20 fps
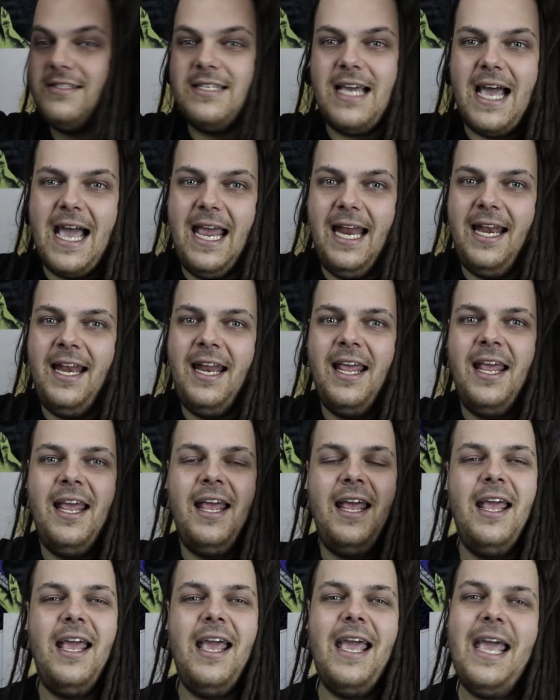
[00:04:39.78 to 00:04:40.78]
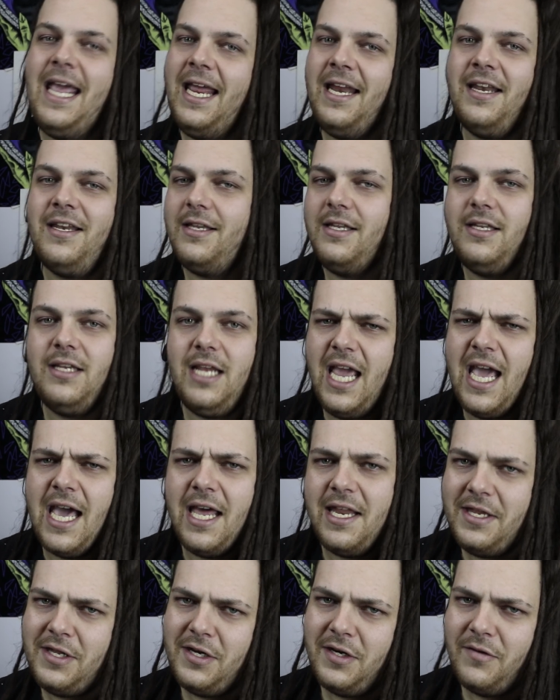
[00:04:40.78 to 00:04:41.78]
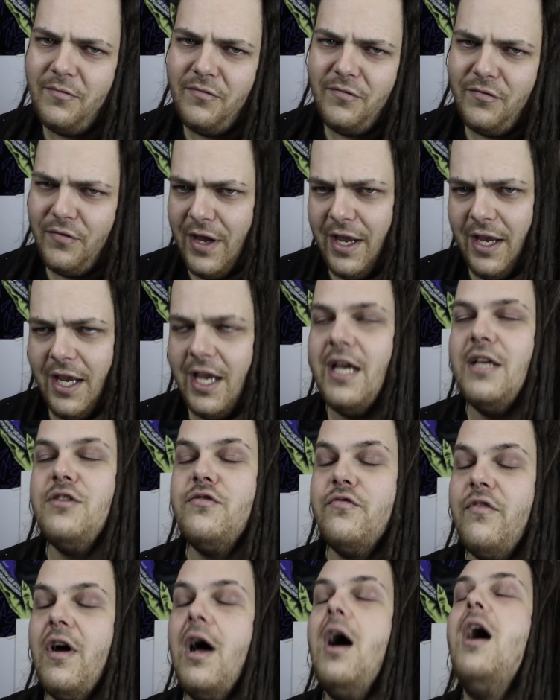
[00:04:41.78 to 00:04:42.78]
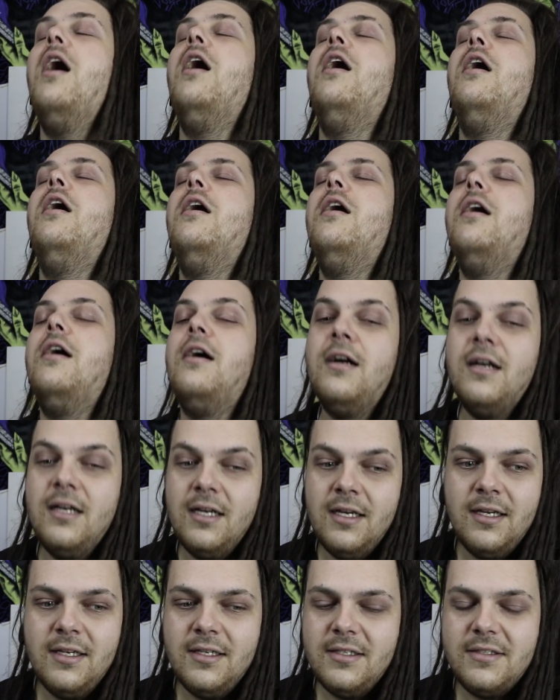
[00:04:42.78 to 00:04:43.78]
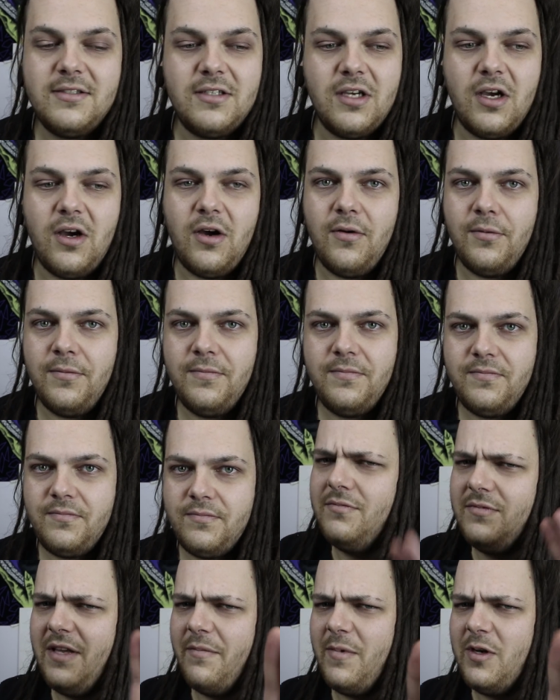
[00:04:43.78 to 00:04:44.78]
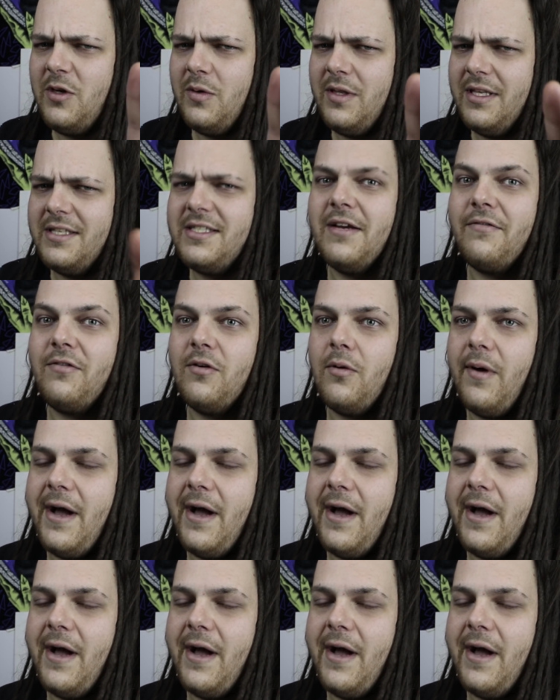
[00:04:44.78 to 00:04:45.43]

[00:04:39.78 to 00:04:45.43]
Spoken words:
sign, and yeah, and they're fake as fuck. So they've been doing this stuff for a